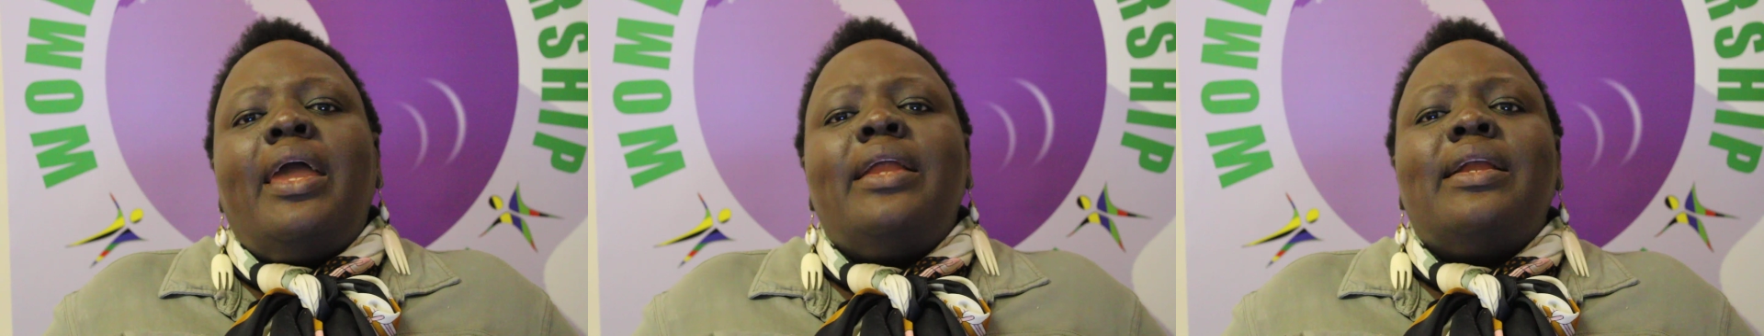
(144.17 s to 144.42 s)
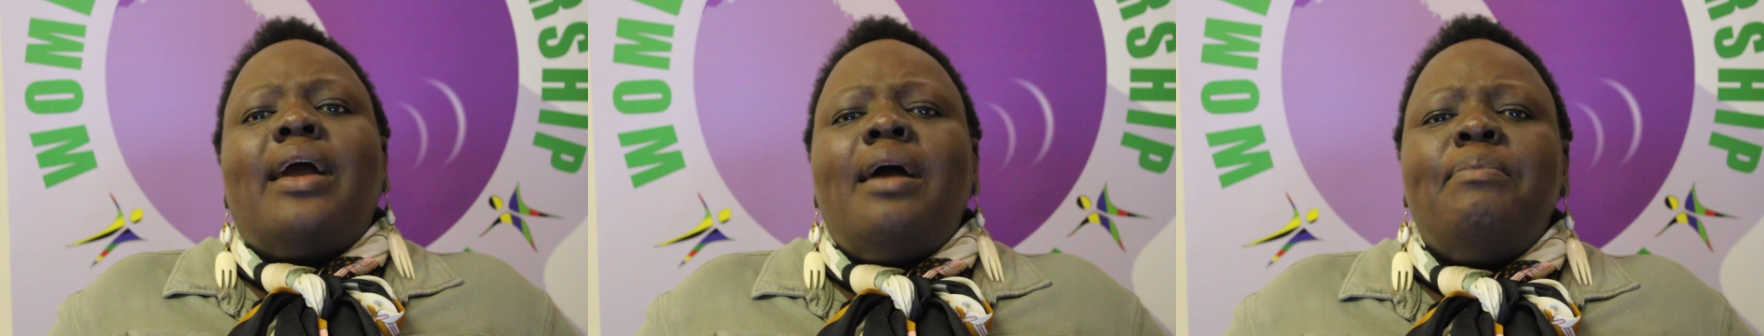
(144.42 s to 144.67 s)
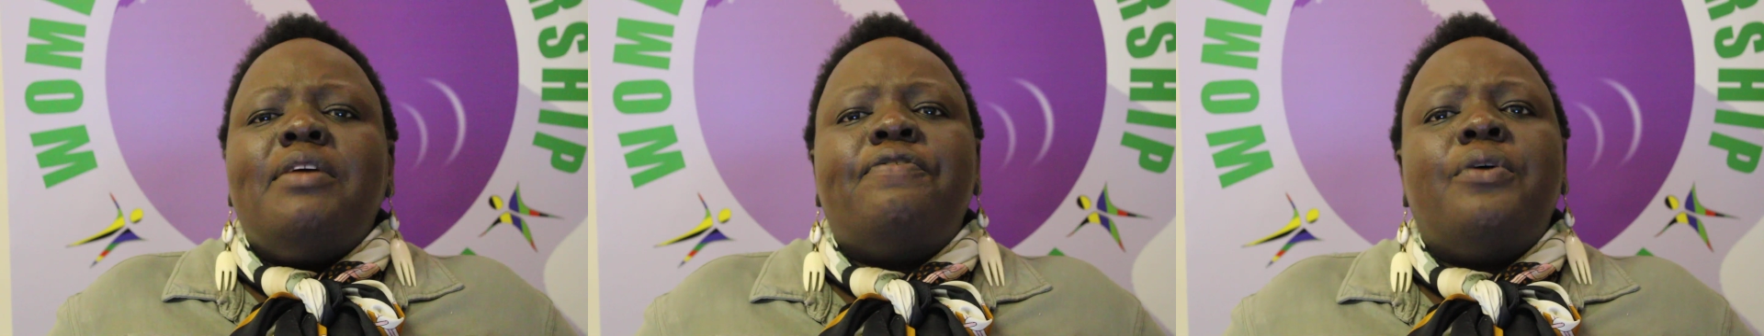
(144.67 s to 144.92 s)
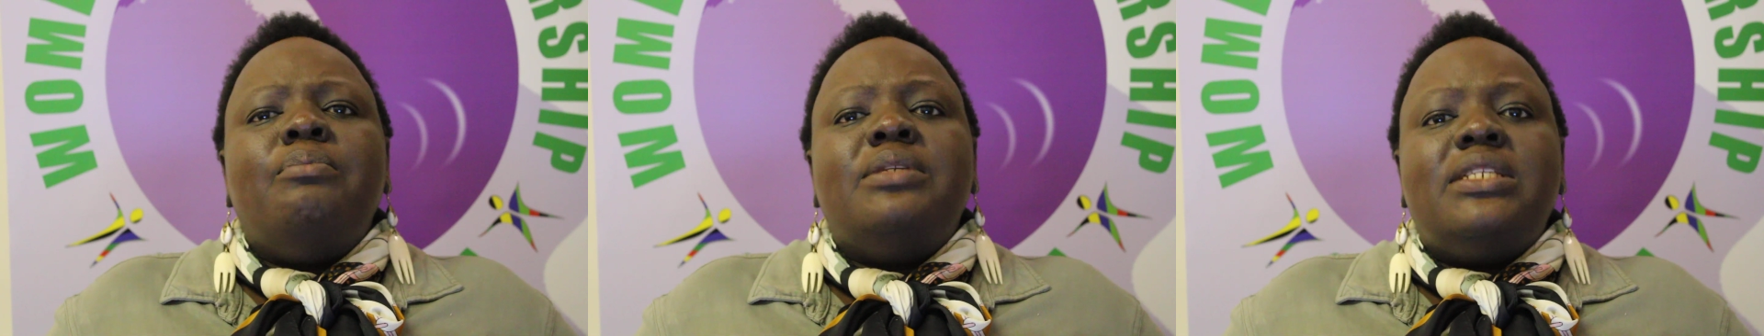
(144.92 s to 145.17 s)
and coming
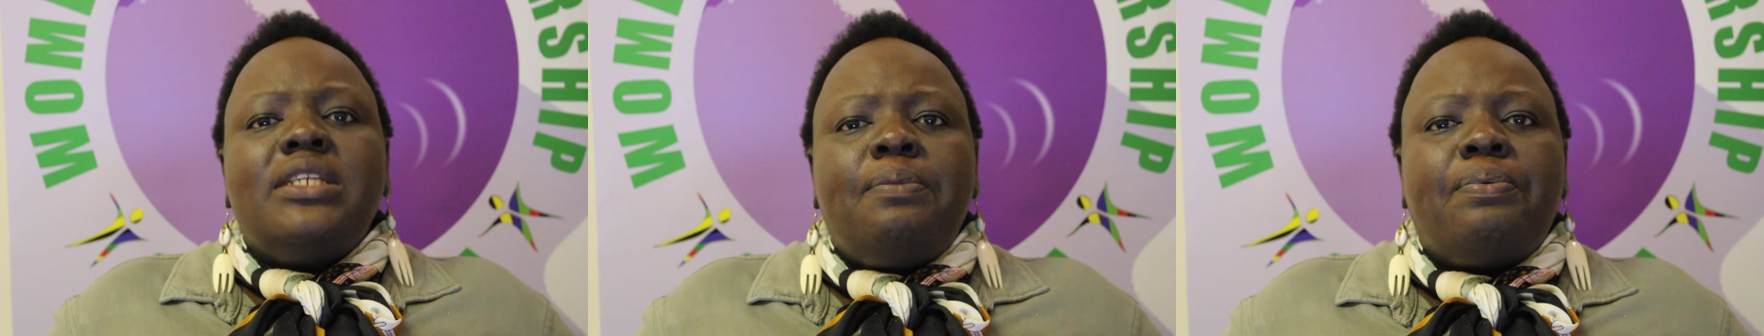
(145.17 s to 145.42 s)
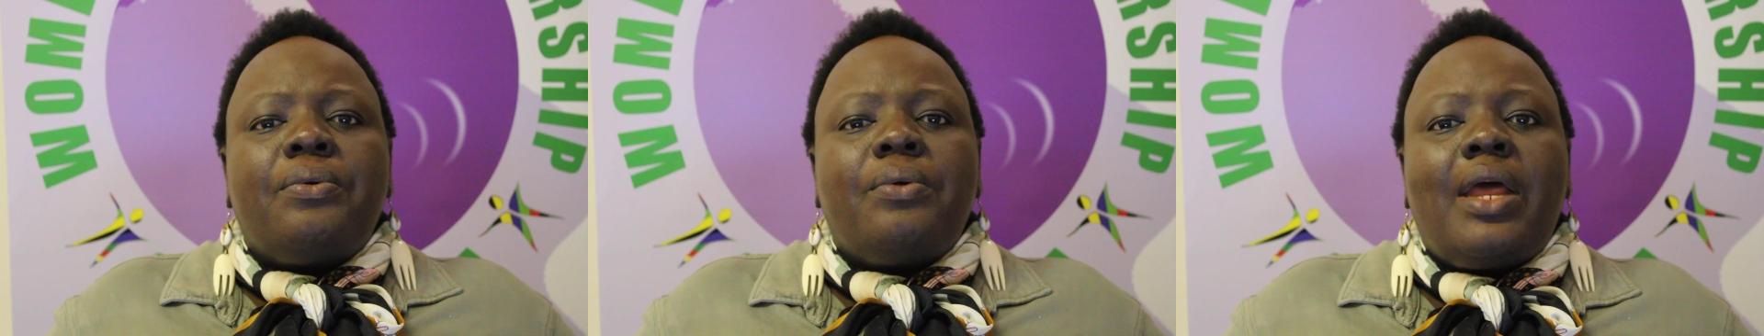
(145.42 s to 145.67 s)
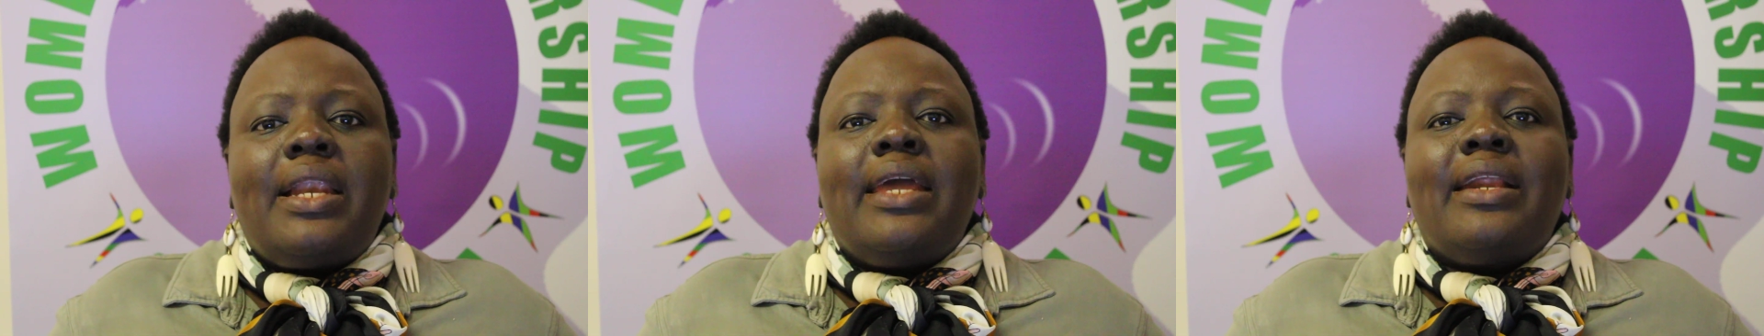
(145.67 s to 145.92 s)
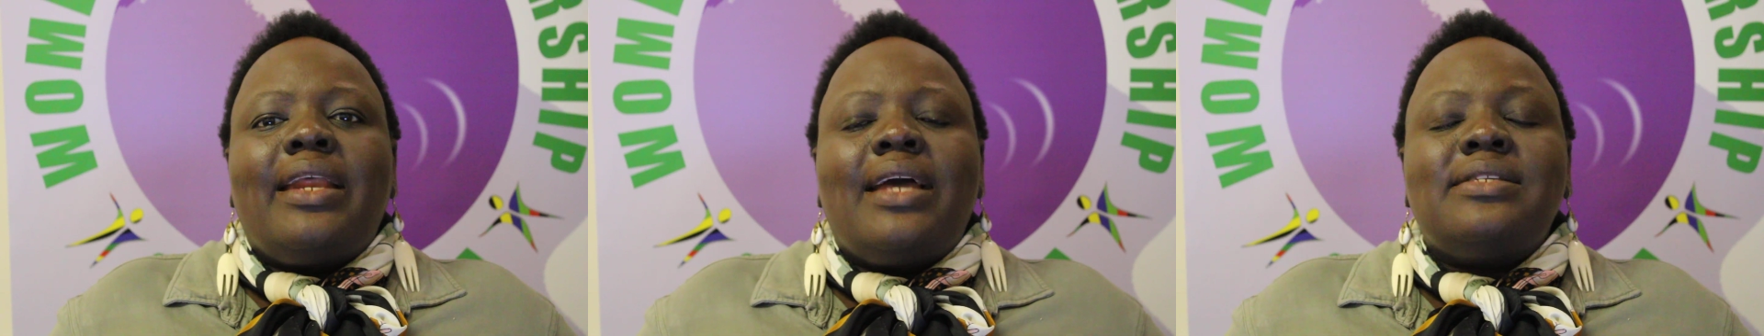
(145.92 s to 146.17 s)
from deep rural
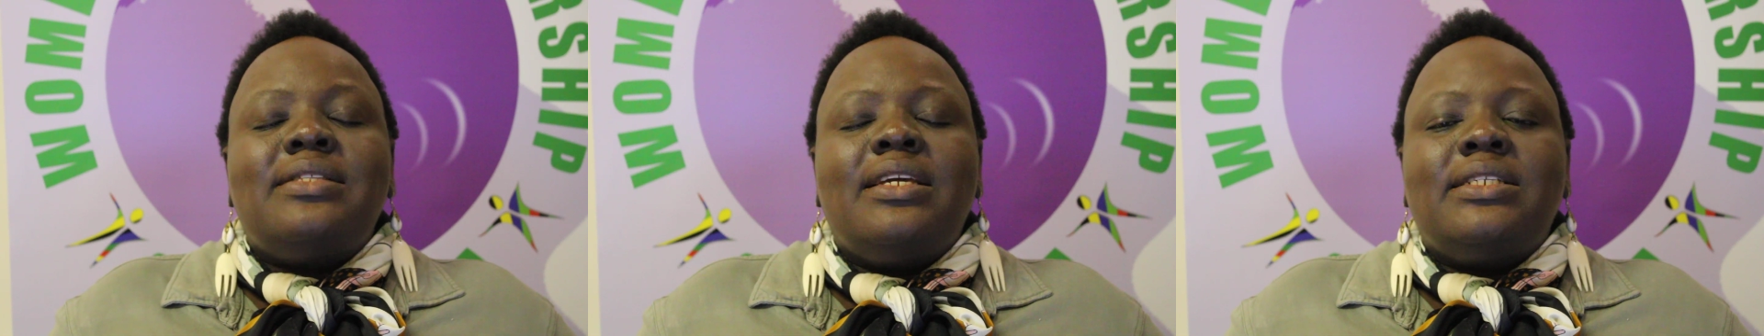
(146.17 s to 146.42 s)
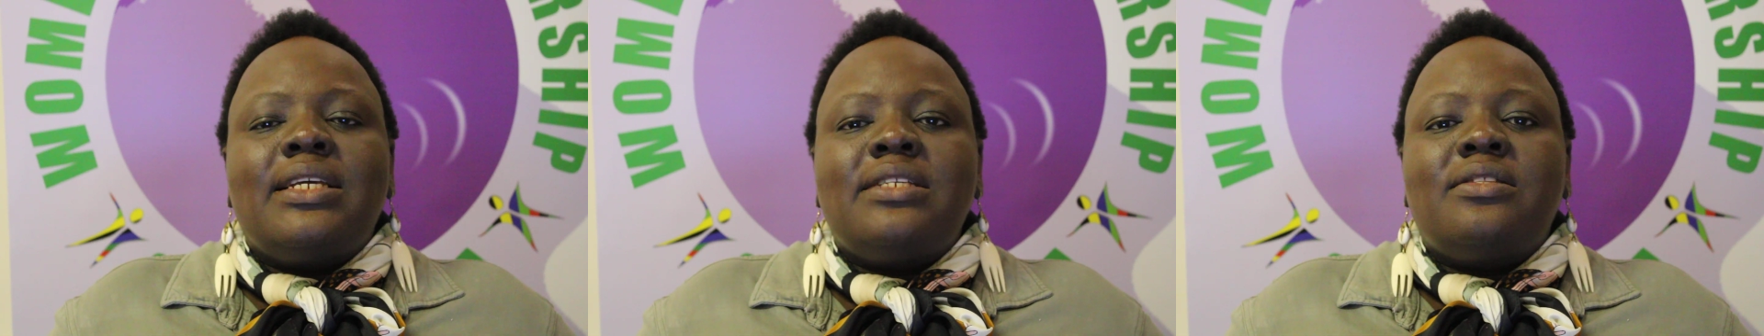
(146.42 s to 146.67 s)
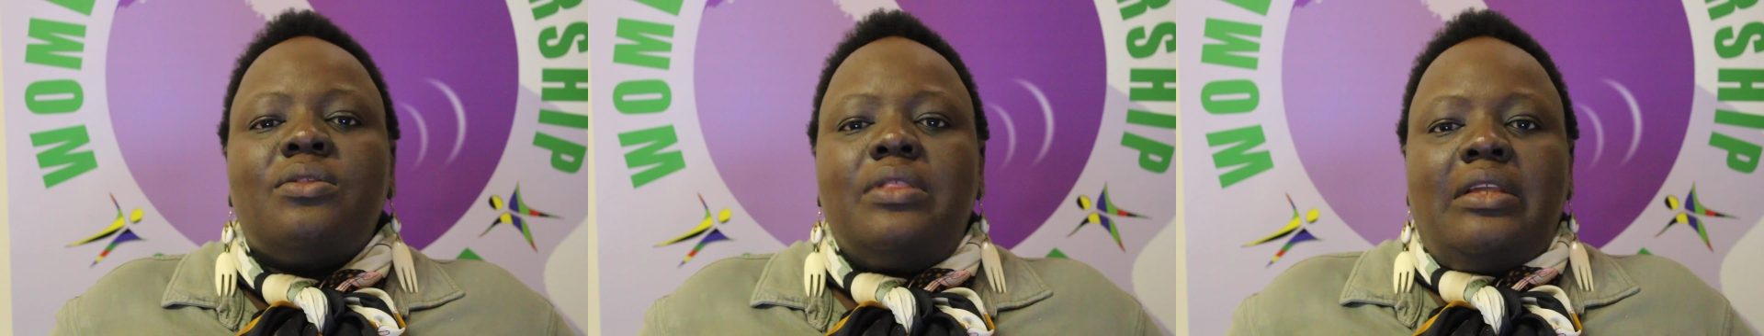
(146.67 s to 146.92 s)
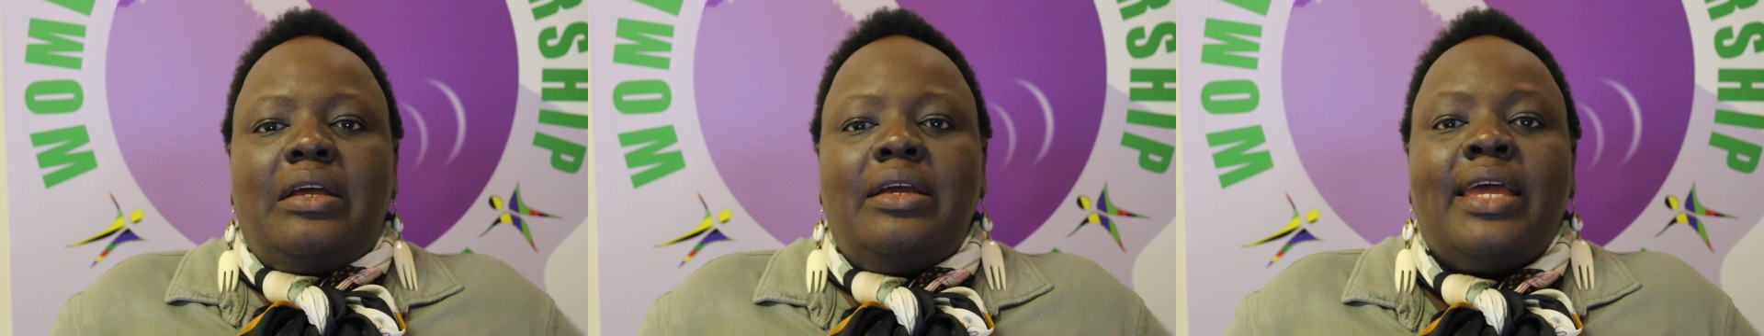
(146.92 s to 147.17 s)
areas, they just
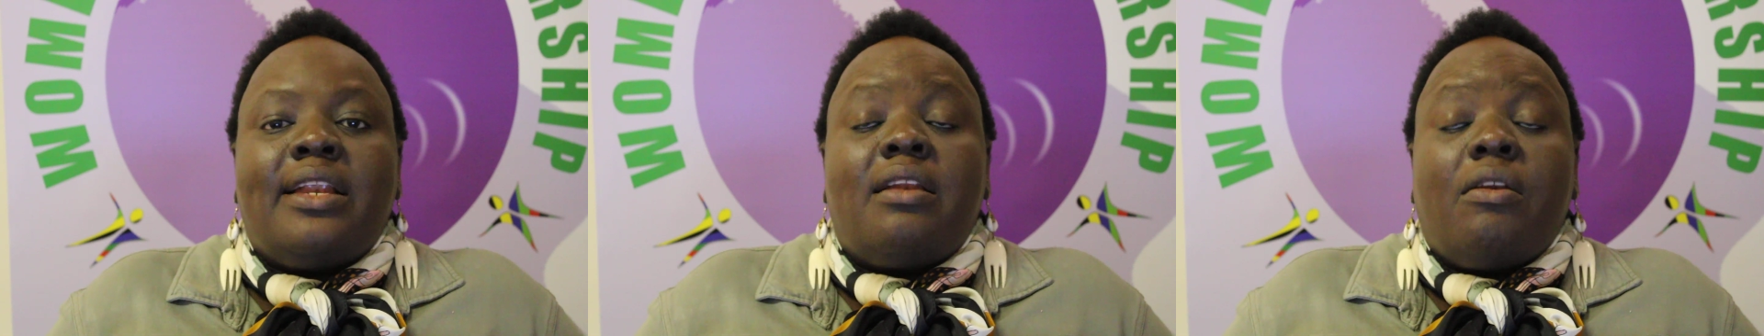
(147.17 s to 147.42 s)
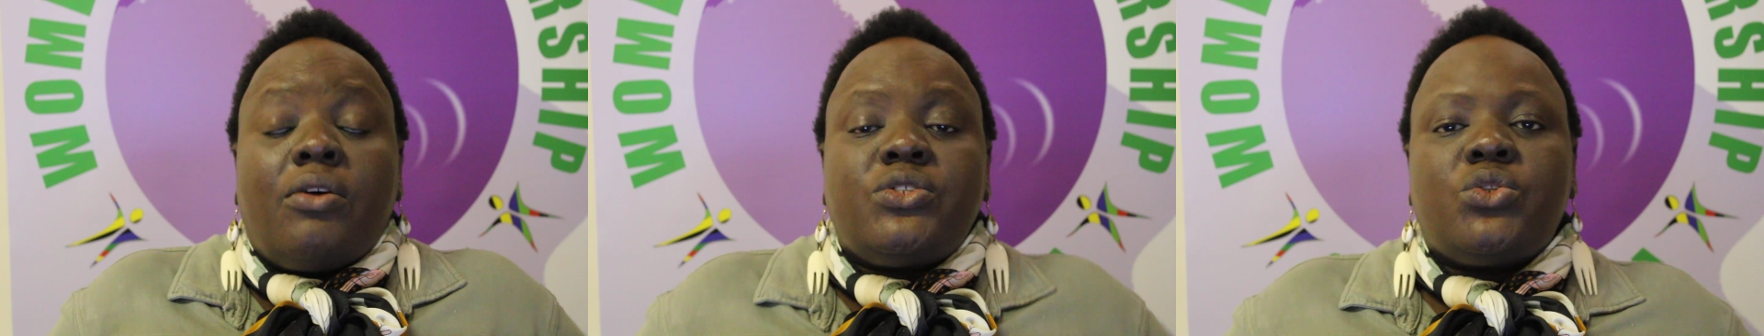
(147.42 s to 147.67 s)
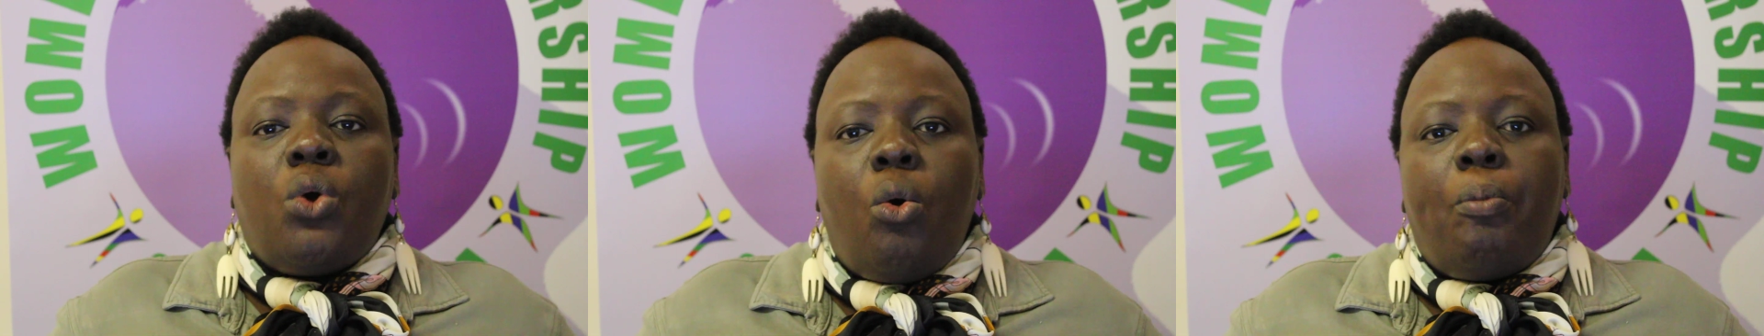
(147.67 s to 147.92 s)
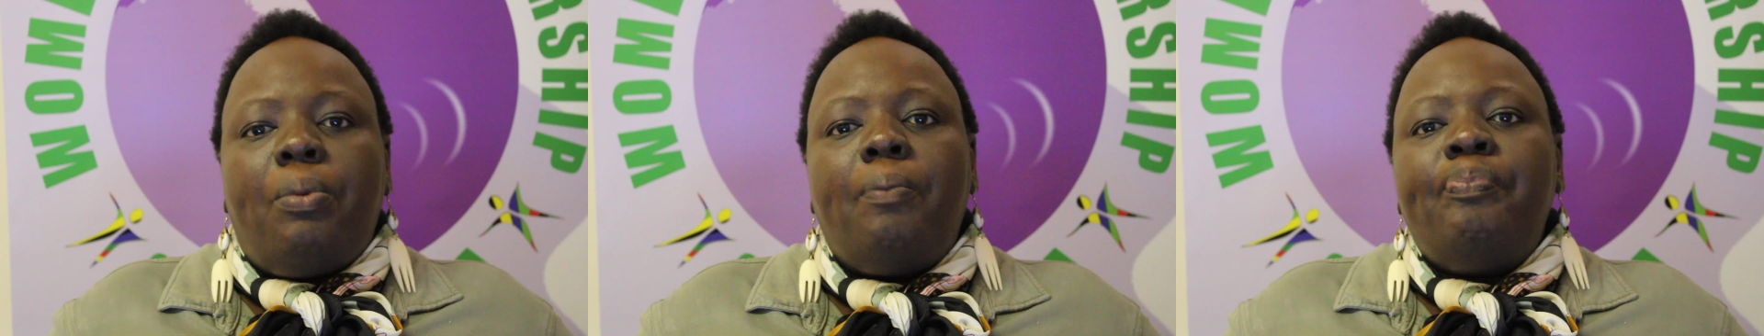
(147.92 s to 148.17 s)
had lost
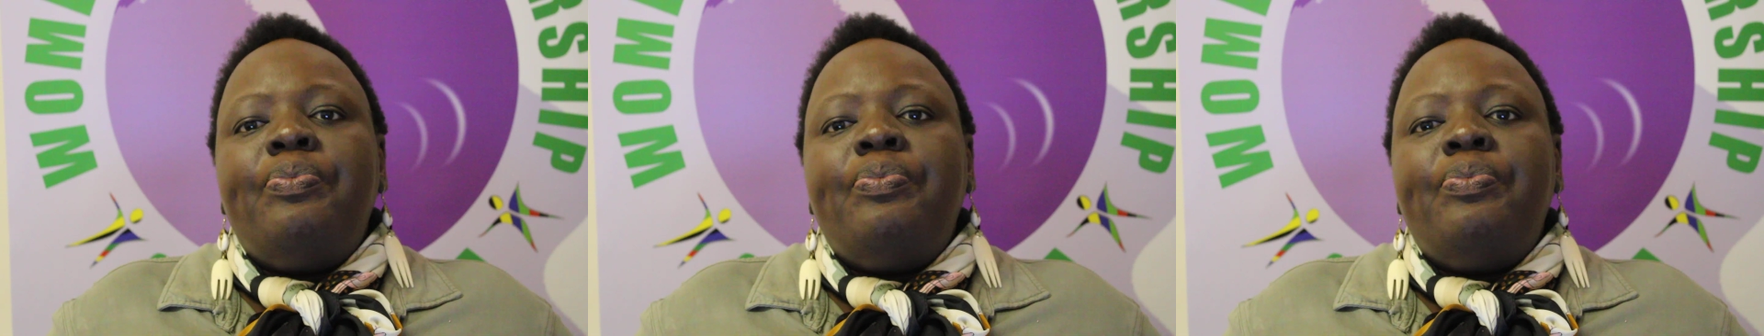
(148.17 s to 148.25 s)
hope.